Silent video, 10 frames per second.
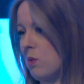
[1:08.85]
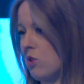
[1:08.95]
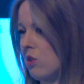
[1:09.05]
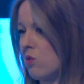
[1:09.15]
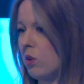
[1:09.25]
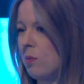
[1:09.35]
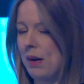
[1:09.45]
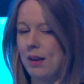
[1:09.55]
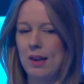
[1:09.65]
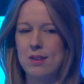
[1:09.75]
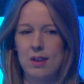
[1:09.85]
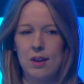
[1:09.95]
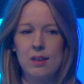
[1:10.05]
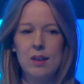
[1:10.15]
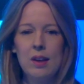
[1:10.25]
which I'll talk about
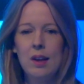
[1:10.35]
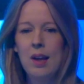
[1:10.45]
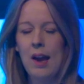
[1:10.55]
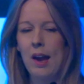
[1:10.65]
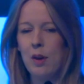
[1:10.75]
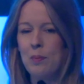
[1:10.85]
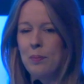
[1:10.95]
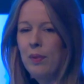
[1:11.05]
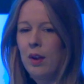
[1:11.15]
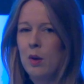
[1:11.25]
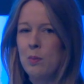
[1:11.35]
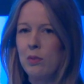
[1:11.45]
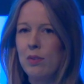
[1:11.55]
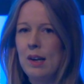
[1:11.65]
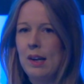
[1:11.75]
later.
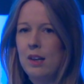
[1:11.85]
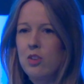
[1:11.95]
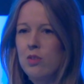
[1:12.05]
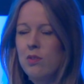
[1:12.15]
But really